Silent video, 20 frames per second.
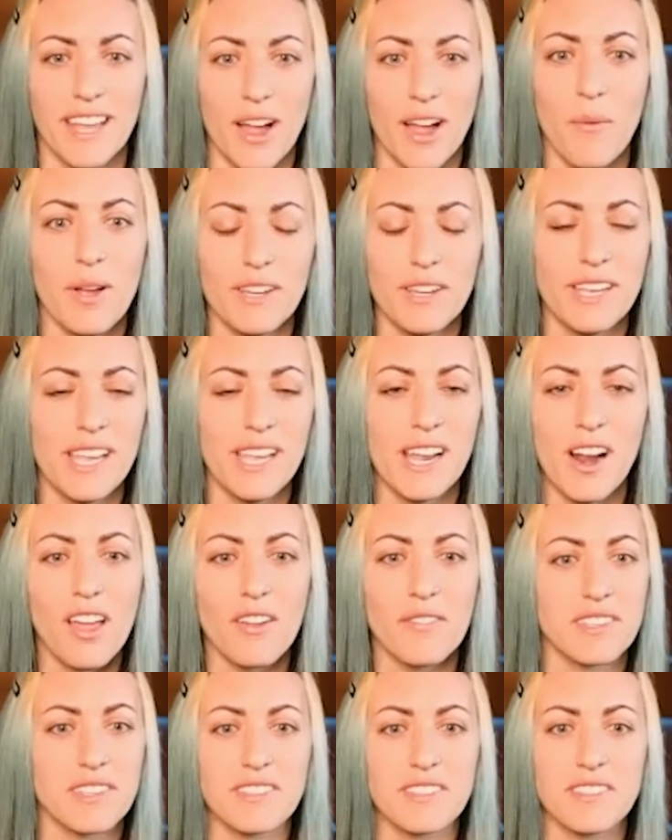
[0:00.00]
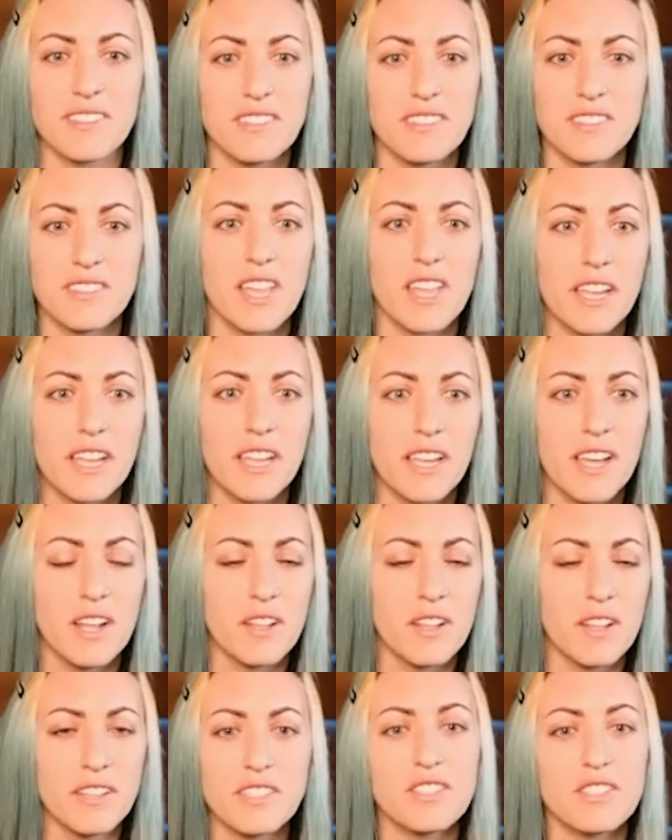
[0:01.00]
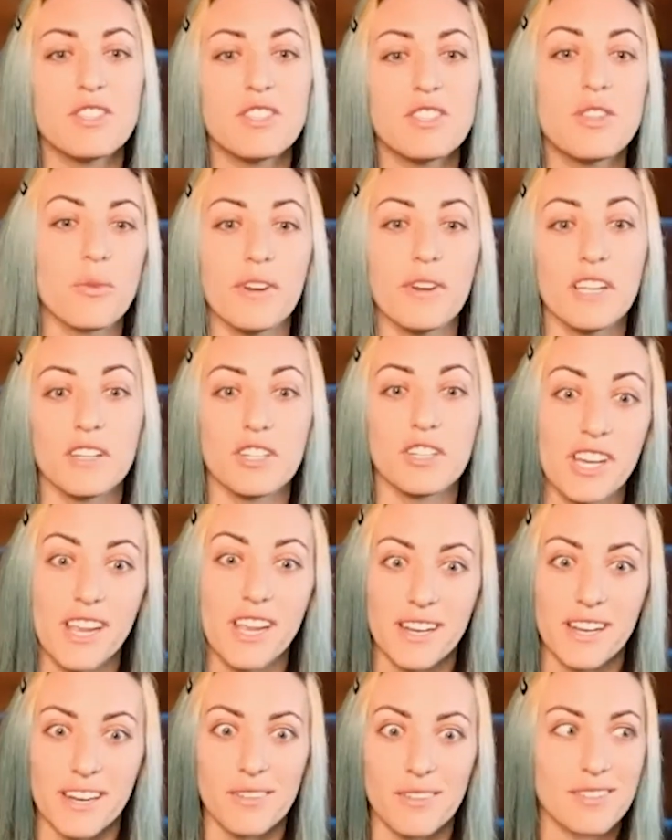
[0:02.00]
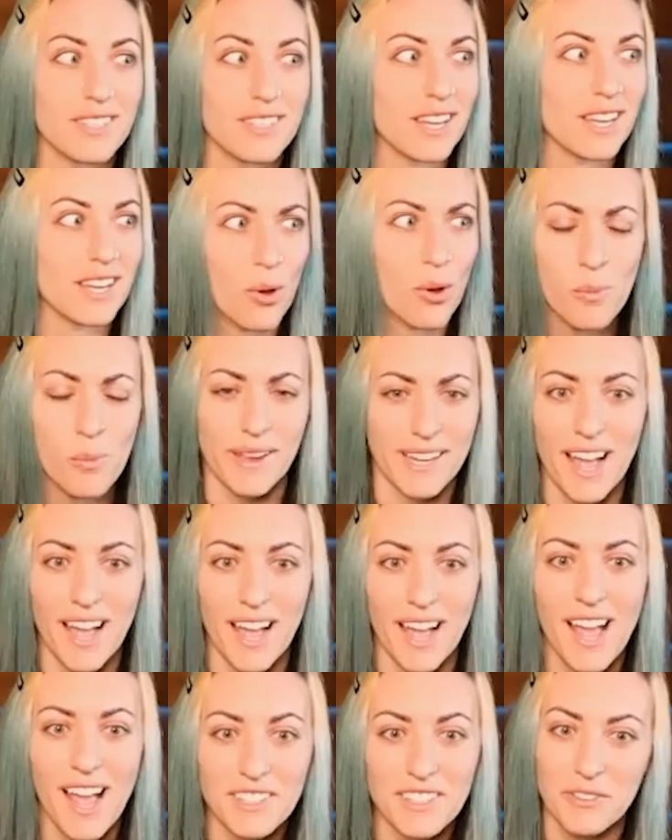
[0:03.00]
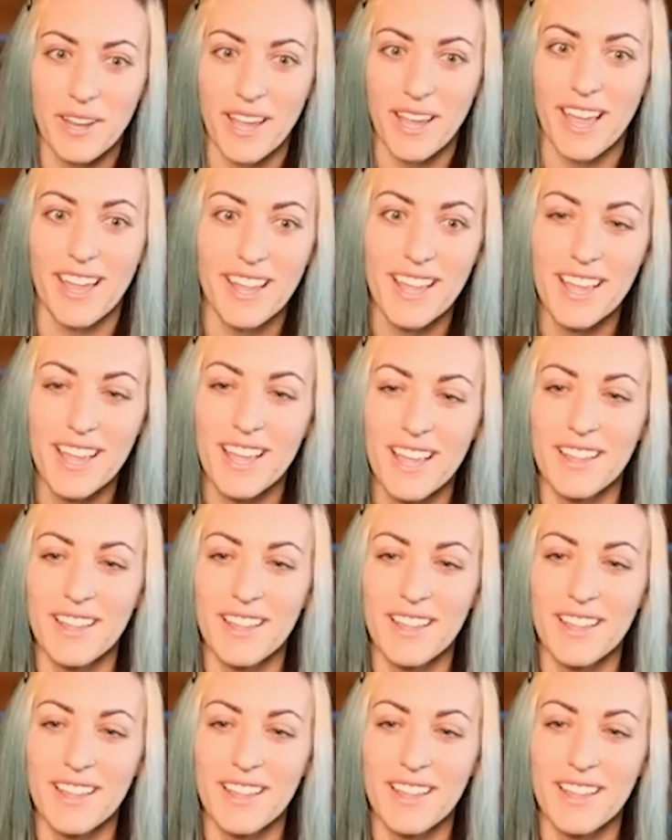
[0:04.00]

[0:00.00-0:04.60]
I want you to get all of this. This is the real shit. And I was like, oh my gosh. Okay.